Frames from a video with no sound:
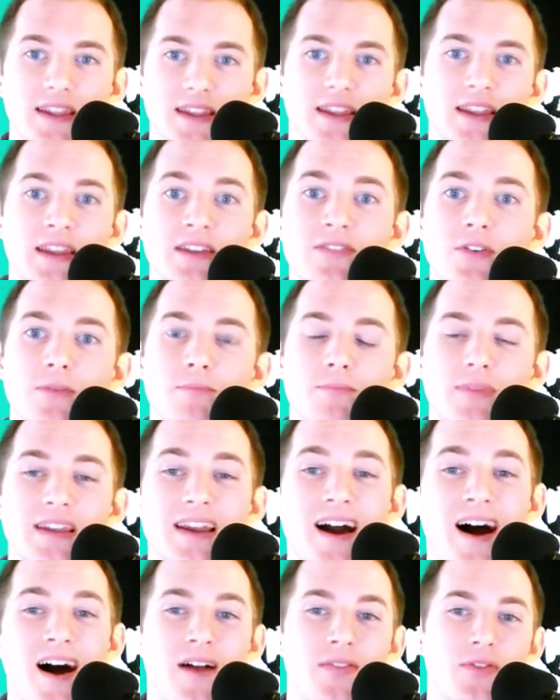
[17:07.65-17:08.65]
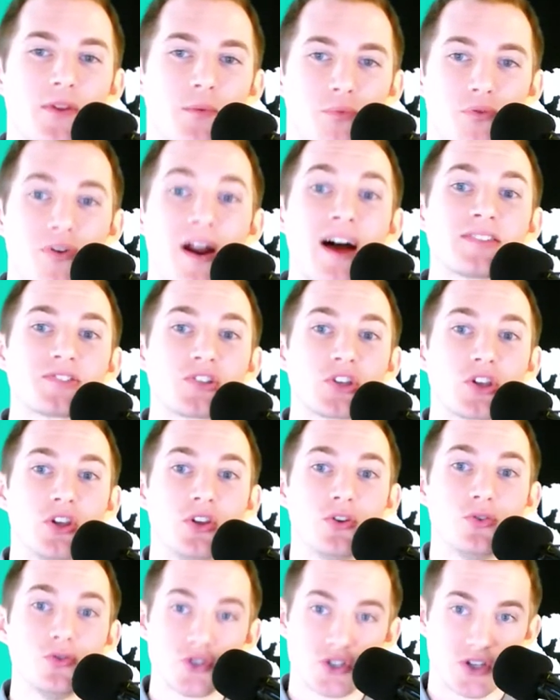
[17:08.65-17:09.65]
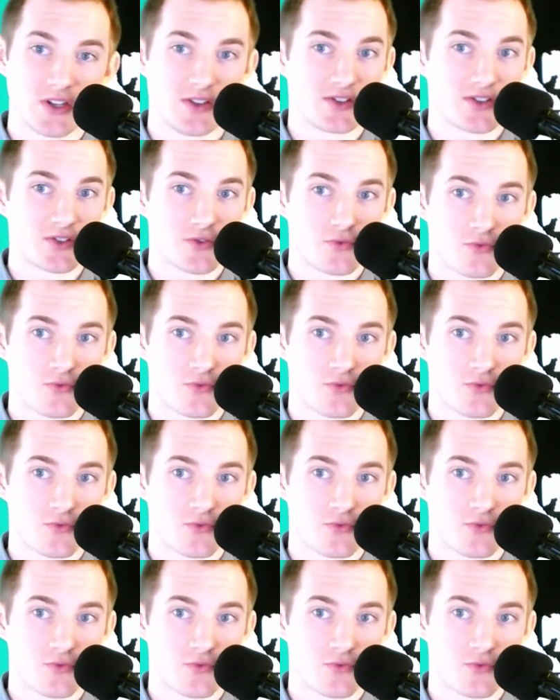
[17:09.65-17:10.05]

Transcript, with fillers: even beyond the prosecution's